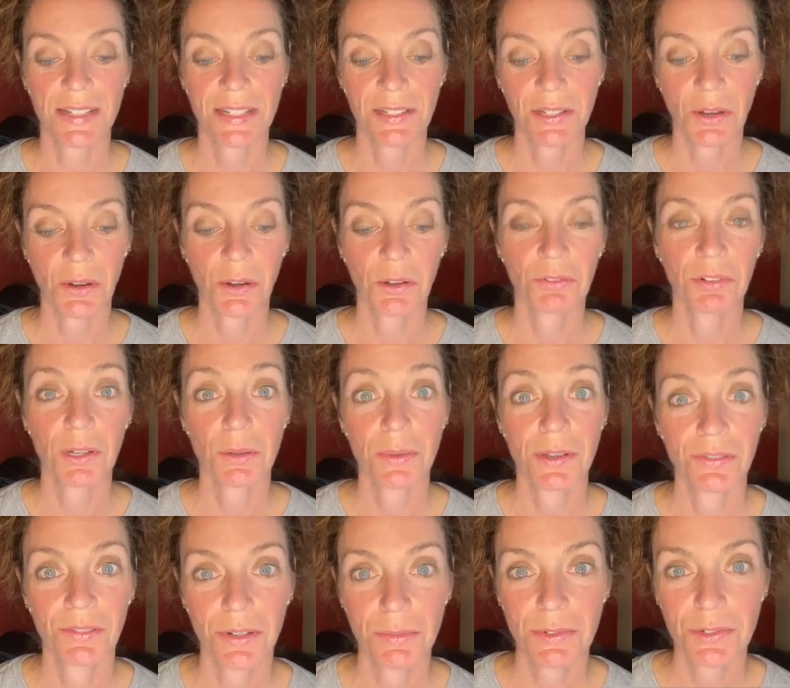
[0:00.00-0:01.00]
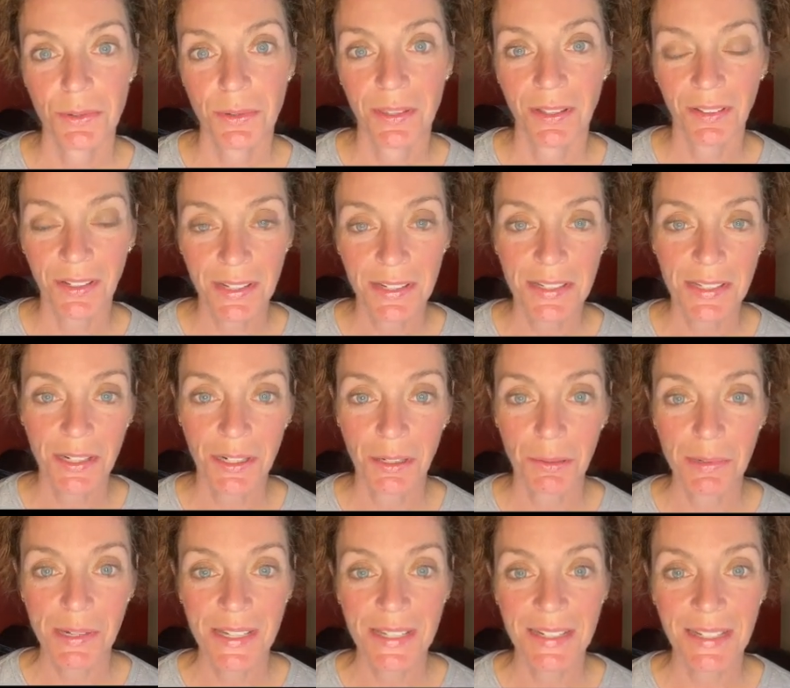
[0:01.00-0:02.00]
So hopefully we read between the lines here
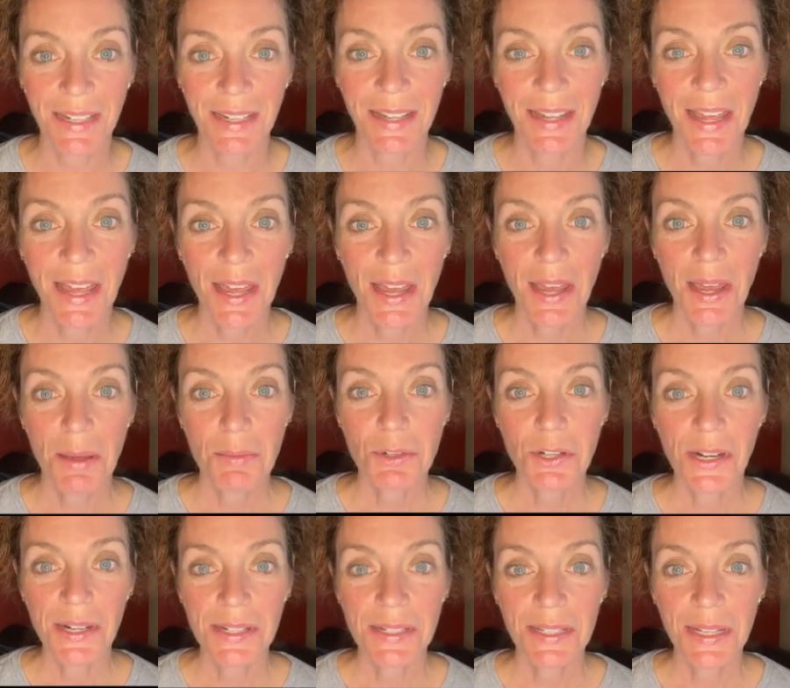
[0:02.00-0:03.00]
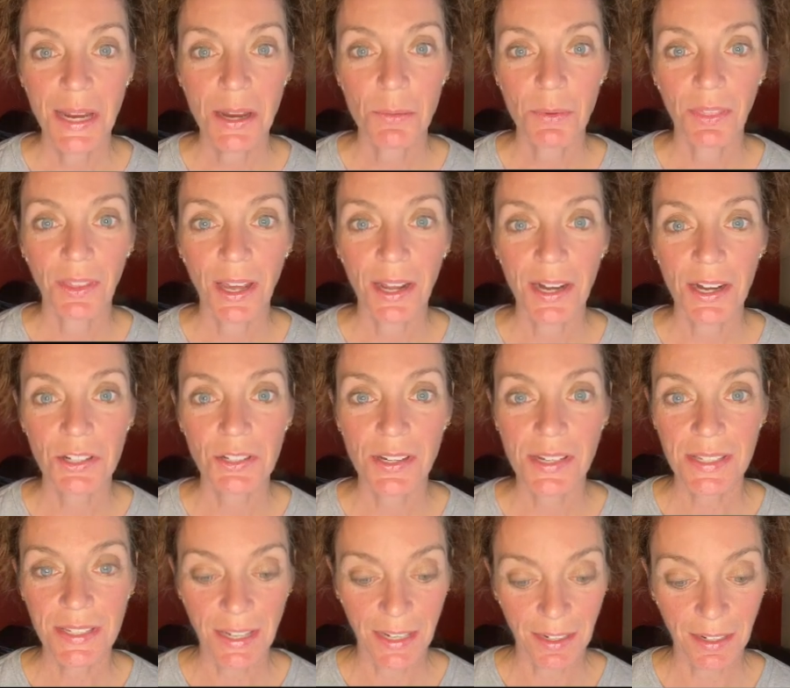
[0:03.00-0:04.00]
because I'm trying to say it without actually
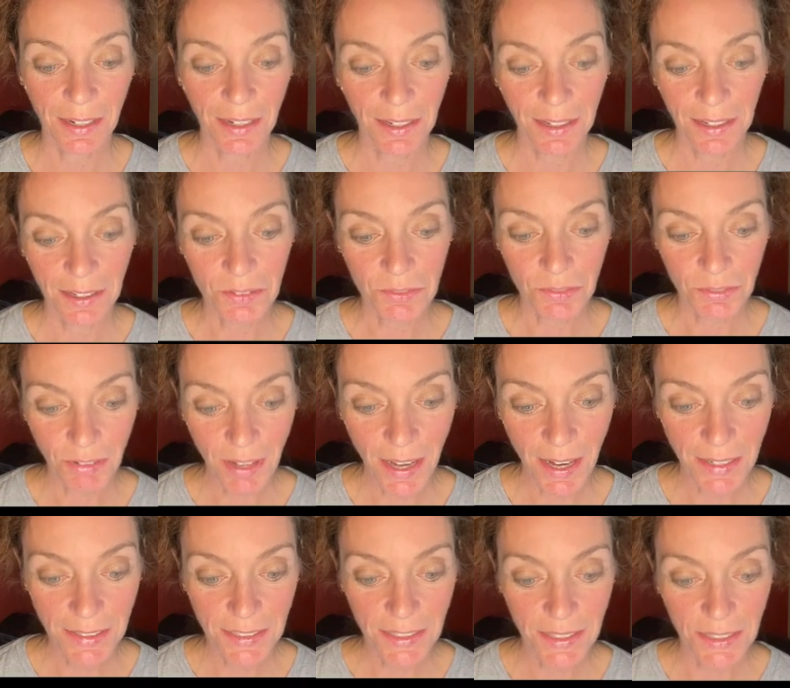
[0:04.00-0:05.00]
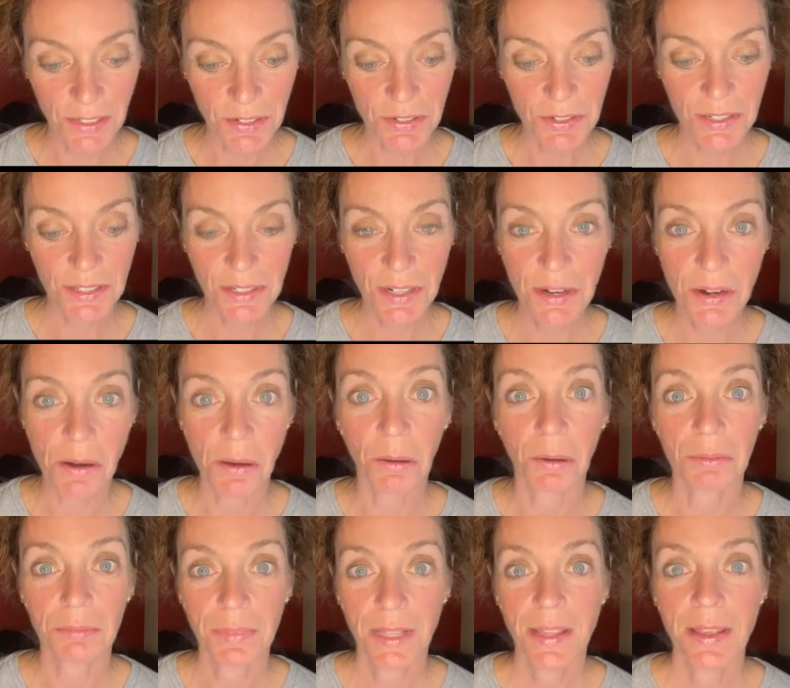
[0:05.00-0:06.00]
saying it and getting flagged here.
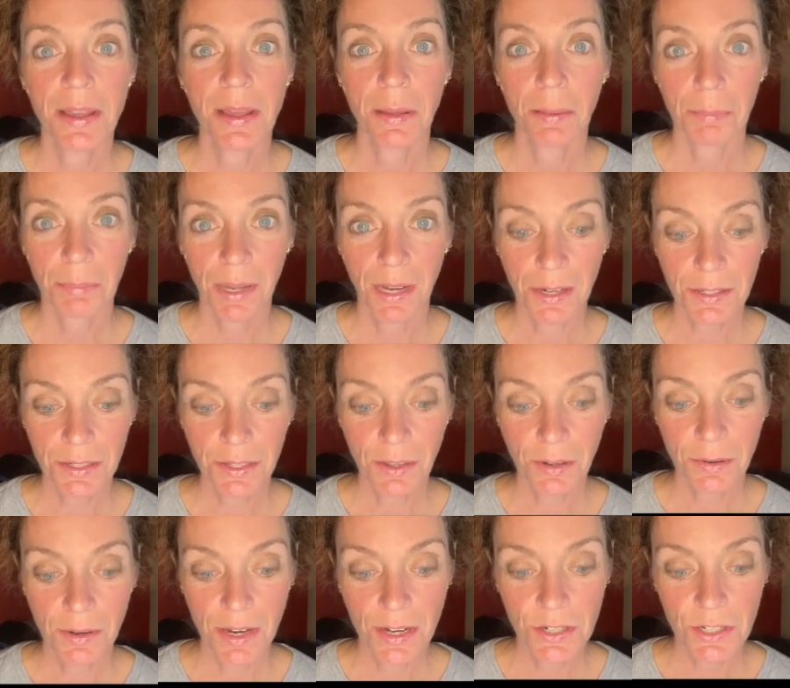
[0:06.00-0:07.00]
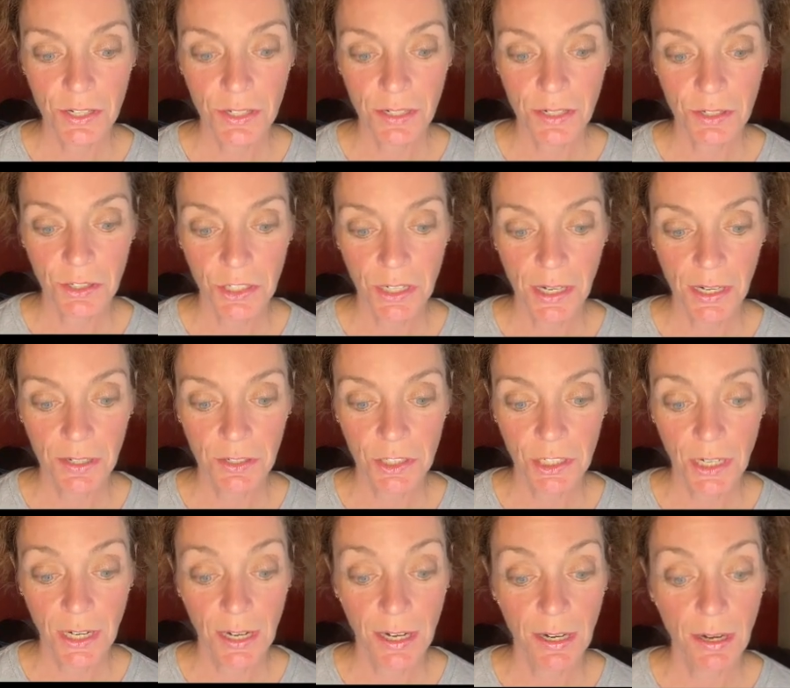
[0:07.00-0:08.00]
So back to the question,
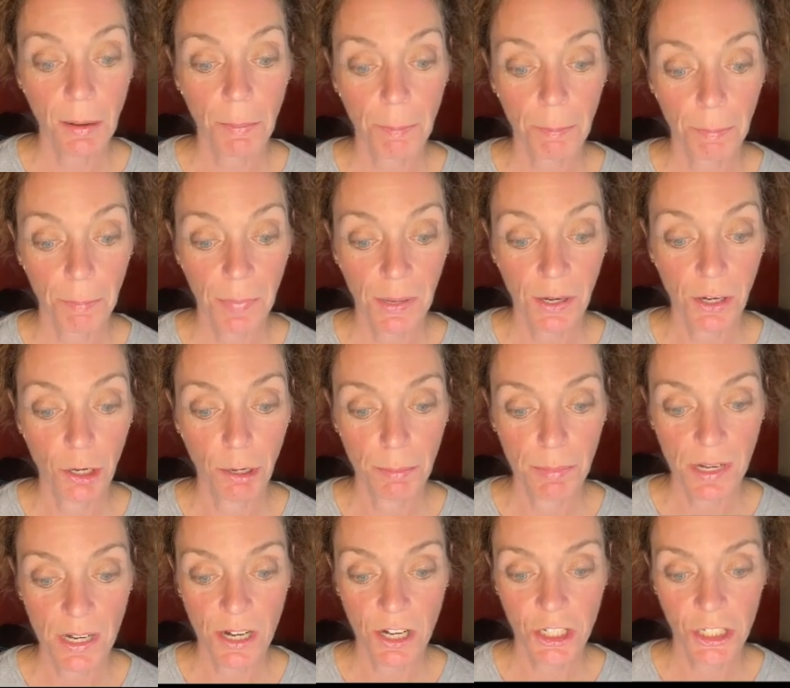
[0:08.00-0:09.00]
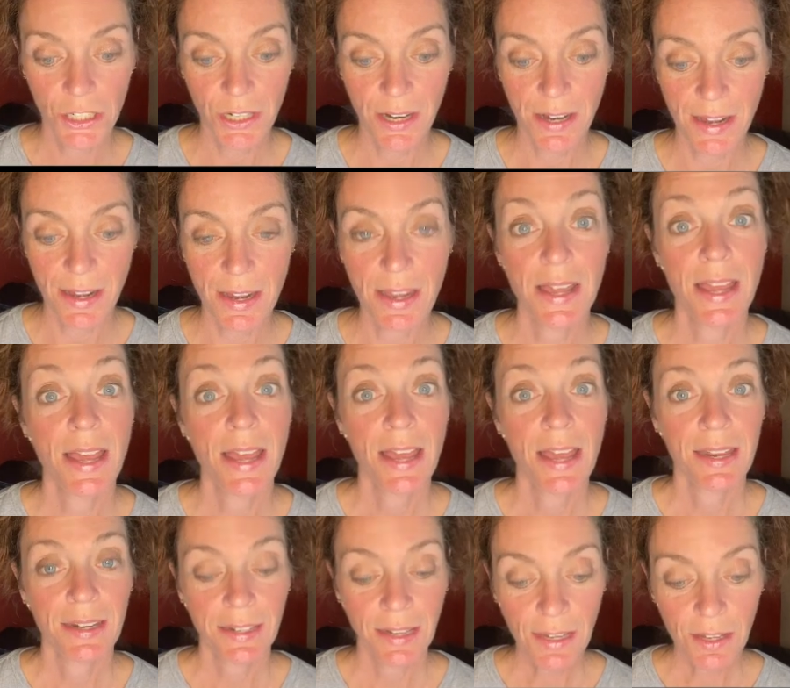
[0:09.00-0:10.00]
J&J beer bug shot.
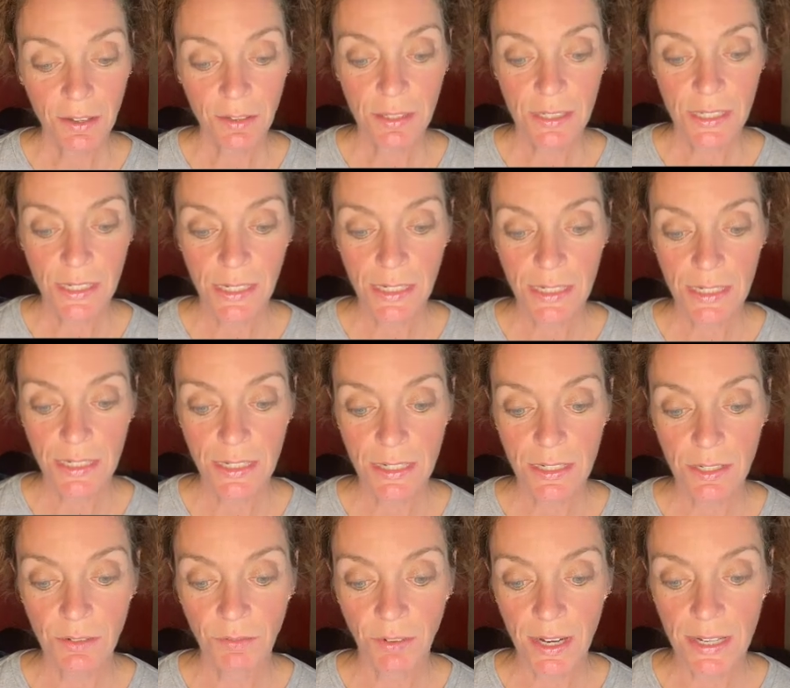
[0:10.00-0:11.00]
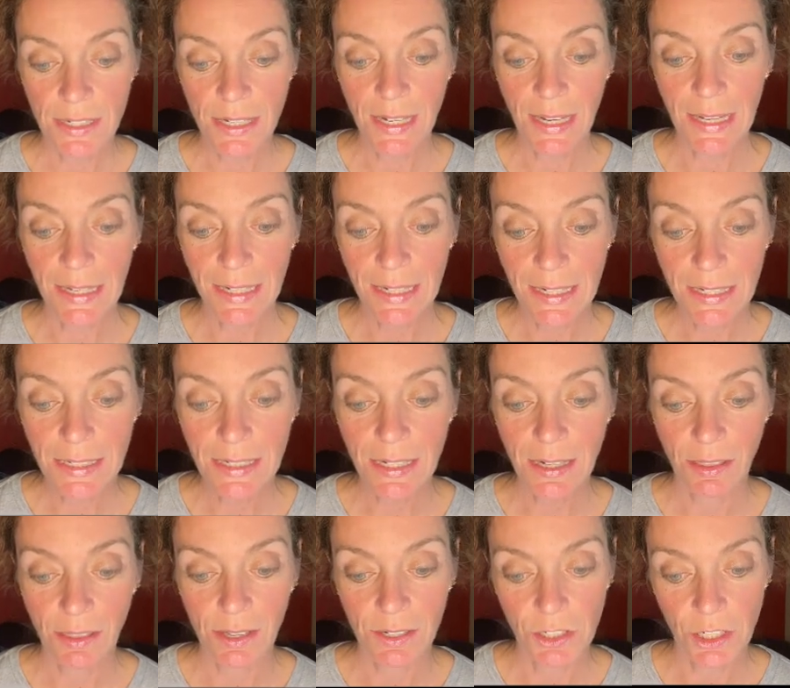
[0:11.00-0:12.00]
Now the CDC is advising
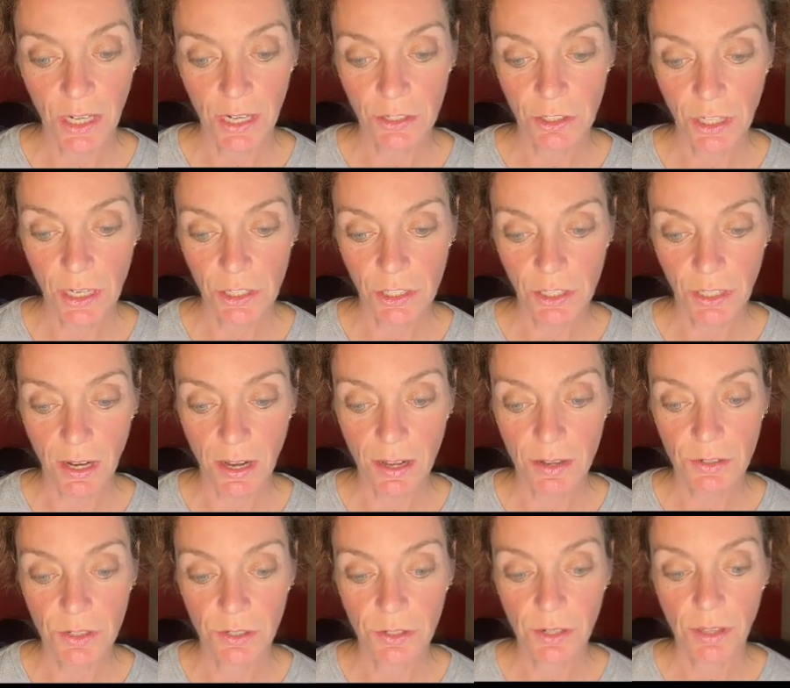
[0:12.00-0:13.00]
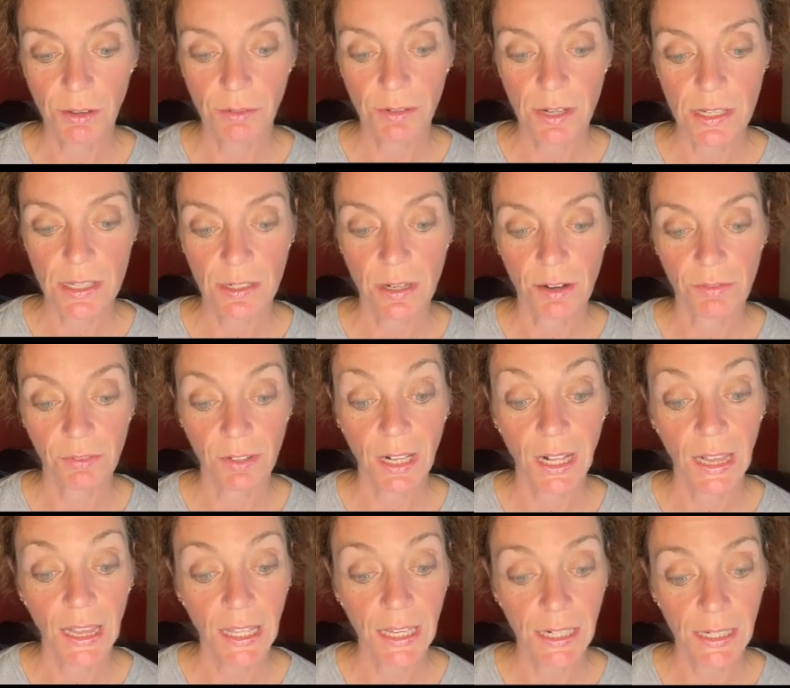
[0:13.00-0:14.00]
against the J&J shot due to the risk of
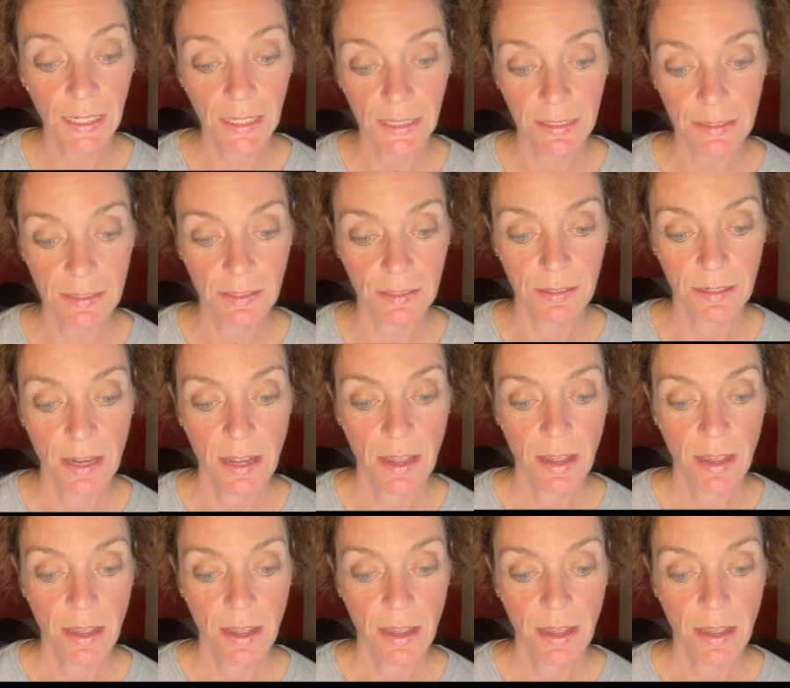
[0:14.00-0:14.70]
clots.